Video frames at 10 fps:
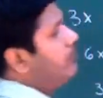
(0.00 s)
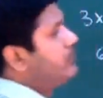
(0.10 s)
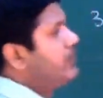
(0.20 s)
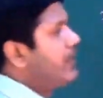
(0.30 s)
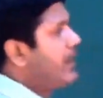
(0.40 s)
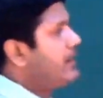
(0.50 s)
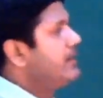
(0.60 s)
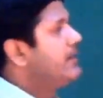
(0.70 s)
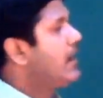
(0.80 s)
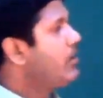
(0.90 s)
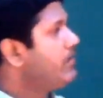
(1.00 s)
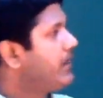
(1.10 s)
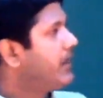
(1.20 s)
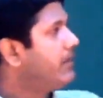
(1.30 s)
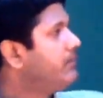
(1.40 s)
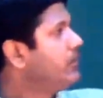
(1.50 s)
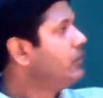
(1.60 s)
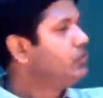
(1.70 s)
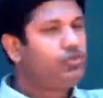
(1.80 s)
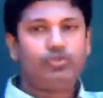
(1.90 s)
See that? Now it became
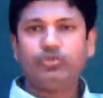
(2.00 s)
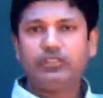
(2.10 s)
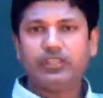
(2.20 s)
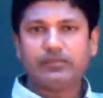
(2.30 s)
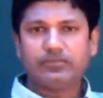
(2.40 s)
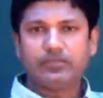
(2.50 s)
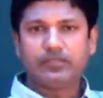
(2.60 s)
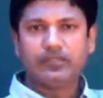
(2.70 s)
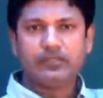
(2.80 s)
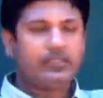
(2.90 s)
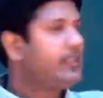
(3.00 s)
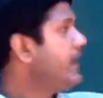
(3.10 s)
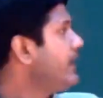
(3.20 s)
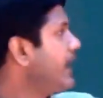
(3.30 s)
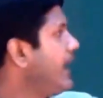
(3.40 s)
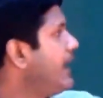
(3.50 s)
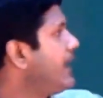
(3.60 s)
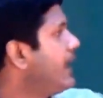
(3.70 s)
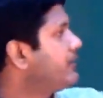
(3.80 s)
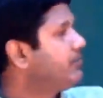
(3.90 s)
two terms. See that?
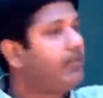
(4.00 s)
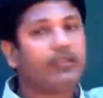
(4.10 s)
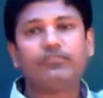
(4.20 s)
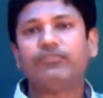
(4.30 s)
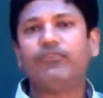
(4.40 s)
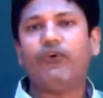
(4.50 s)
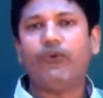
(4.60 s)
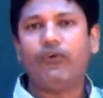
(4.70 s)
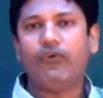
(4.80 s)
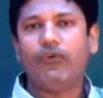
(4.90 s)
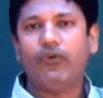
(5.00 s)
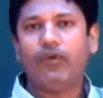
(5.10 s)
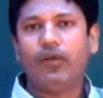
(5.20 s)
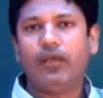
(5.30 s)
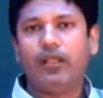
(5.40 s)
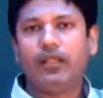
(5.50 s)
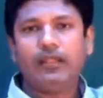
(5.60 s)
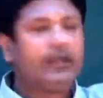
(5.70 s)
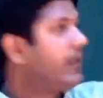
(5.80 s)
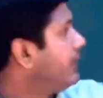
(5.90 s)
8x plus 4.
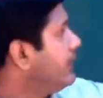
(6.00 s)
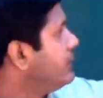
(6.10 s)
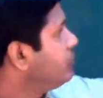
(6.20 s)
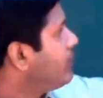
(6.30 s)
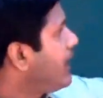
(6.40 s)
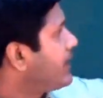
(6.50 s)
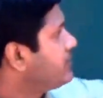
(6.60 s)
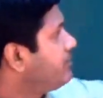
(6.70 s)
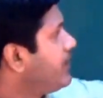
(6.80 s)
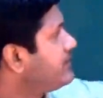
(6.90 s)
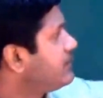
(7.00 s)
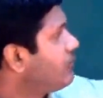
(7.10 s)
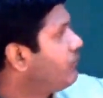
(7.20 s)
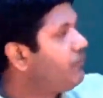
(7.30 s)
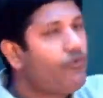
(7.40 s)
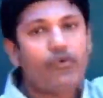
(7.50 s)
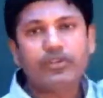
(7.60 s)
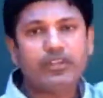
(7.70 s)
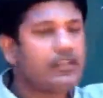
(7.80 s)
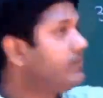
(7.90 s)
Now in this one I expressed as a
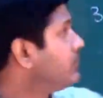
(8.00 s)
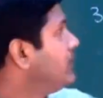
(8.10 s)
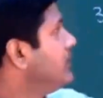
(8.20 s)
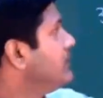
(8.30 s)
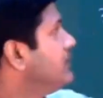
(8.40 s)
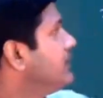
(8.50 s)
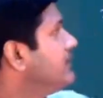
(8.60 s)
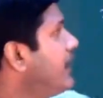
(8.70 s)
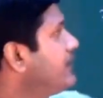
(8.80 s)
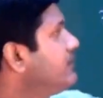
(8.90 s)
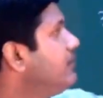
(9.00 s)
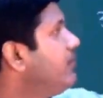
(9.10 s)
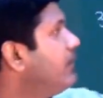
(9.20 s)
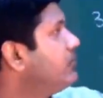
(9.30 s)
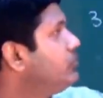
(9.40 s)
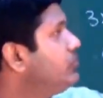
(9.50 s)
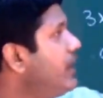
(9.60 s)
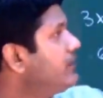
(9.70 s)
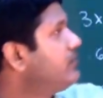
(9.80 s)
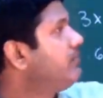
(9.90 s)
4 terms. 6x plus
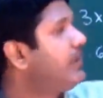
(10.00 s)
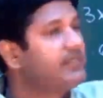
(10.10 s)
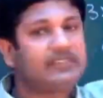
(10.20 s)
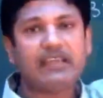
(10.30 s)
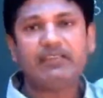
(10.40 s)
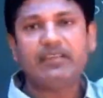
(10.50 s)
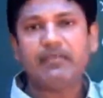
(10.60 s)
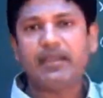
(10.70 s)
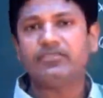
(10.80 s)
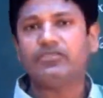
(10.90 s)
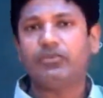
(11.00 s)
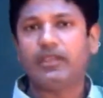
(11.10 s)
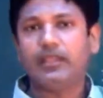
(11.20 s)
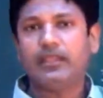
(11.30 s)
2x plus 7 minus 3.